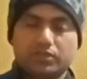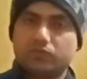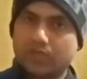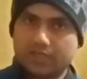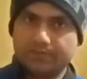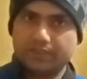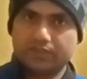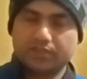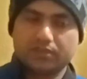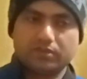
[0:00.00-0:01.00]

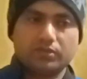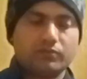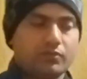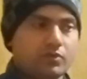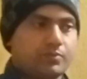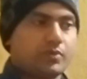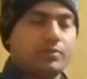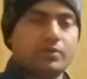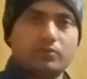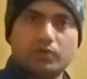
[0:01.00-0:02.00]
requirements for
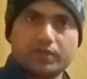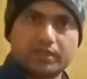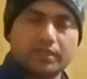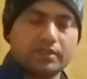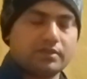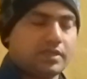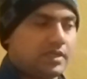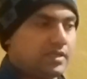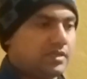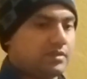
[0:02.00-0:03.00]
proper working
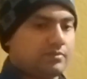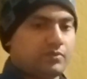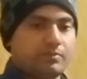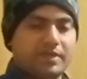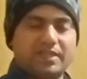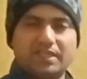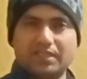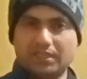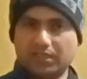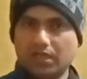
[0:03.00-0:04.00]
and for
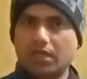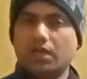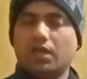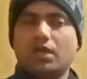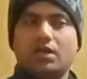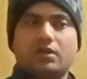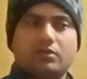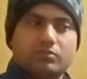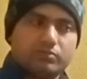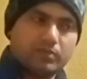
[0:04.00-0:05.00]
maintaining
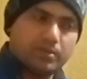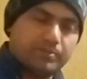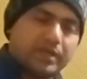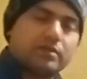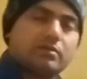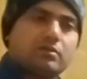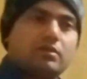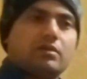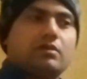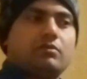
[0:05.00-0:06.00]
a better
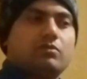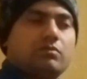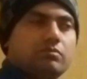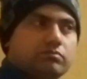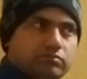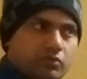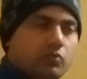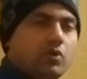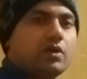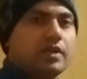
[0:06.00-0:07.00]

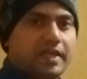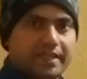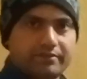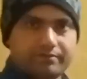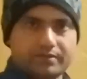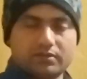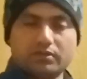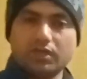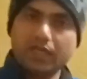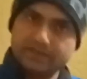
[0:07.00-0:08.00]
work life
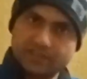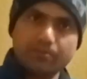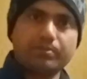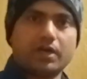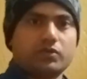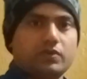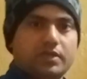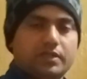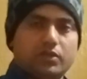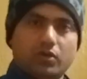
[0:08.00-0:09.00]
in some part
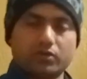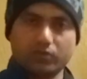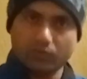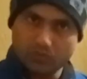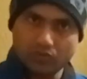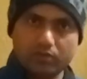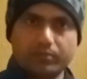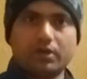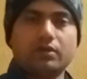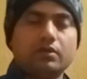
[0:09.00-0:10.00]
only, not the all
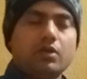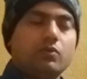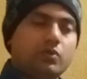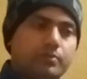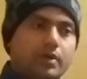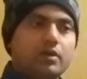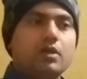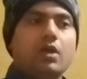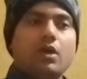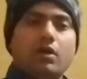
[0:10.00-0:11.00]
part, whole part.
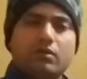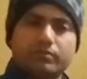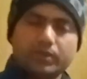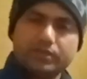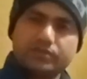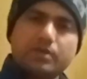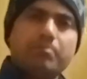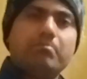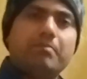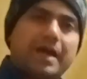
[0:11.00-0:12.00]
In
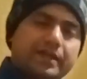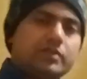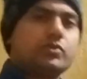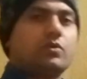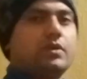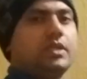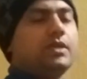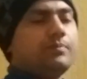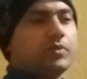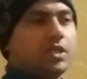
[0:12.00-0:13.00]
some matters
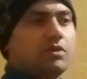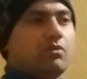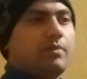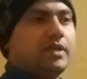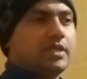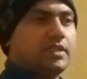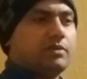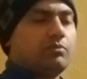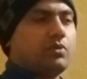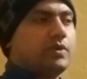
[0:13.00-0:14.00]
only, the government and
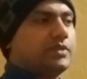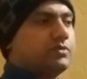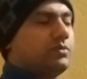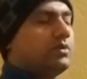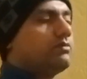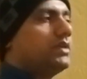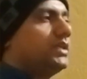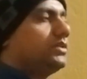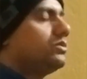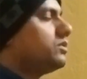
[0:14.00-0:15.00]
the employers were
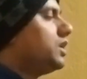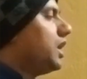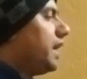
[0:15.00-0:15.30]
ready to